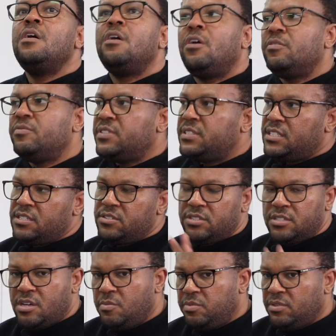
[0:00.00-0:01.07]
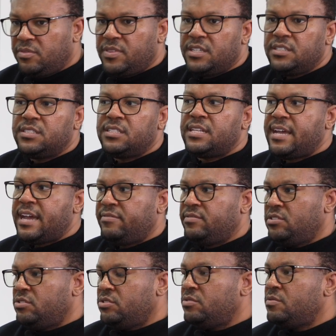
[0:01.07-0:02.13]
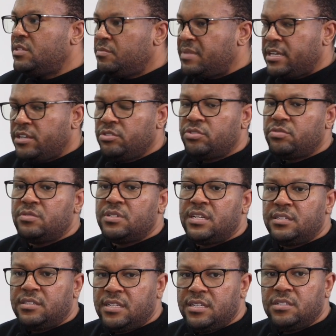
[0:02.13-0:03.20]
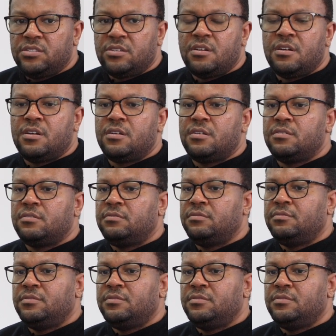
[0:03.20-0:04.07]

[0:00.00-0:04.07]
Obviously, there's a couple of things that they have to do in making sure that things are,